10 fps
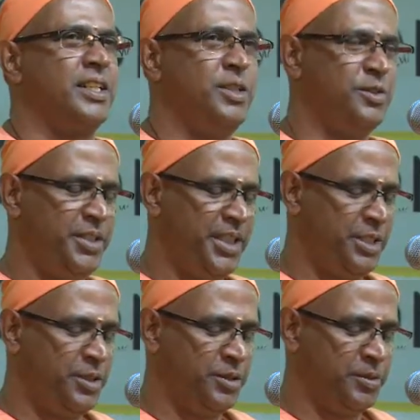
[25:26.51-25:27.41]
You
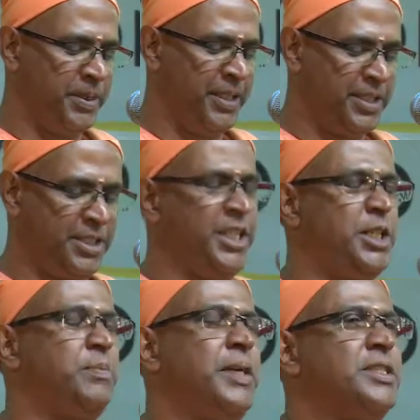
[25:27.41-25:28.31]
need to be
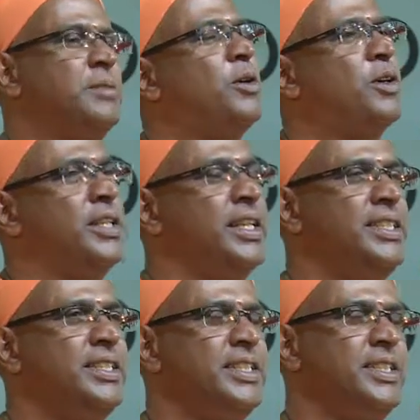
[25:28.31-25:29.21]
sent by some
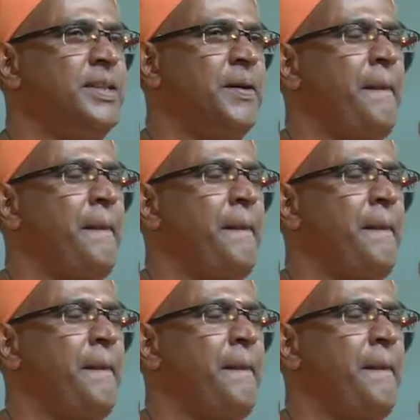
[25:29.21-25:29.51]
organization.